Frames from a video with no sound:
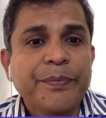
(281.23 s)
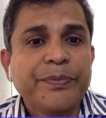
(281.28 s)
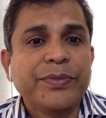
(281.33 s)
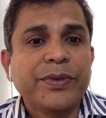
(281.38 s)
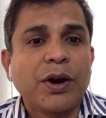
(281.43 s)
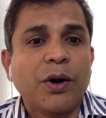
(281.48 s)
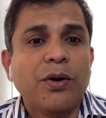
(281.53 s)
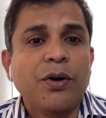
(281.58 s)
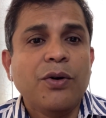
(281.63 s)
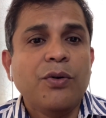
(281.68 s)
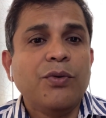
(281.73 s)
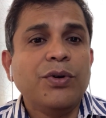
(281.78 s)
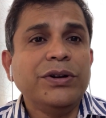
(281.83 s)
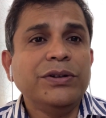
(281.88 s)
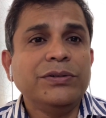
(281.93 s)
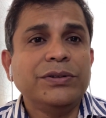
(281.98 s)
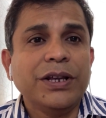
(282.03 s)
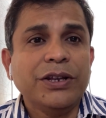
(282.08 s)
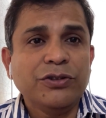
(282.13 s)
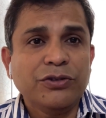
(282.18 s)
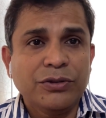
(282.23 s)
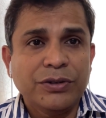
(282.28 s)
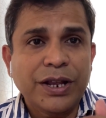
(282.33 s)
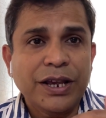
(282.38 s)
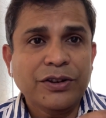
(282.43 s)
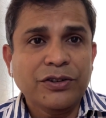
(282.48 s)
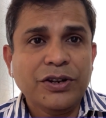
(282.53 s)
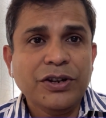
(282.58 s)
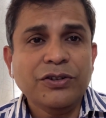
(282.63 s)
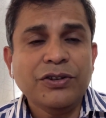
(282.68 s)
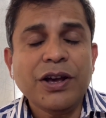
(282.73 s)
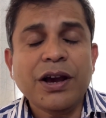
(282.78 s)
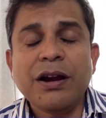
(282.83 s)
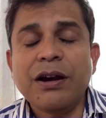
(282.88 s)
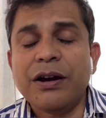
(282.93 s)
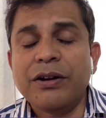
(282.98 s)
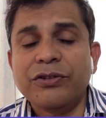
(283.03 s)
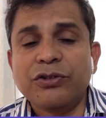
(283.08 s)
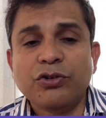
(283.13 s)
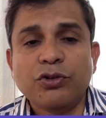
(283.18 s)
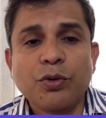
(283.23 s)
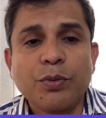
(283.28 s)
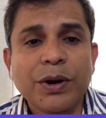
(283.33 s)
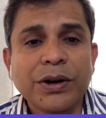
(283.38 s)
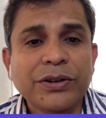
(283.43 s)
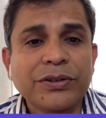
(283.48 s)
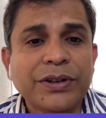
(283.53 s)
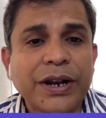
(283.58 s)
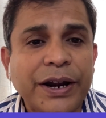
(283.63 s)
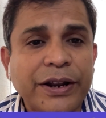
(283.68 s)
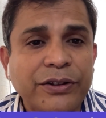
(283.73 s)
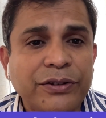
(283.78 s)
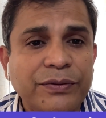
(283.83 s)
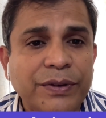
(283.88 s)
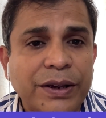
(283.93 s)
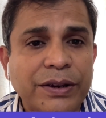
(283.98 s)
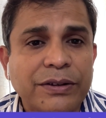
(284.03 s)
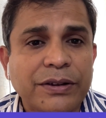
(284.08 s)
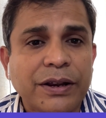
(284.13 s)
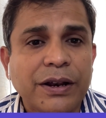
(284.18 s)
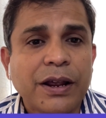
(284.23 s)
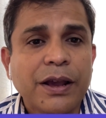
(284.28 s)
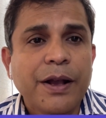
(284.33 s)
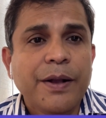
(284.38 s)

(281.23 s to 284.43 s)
Now what is this? Next is the customer satisfaction.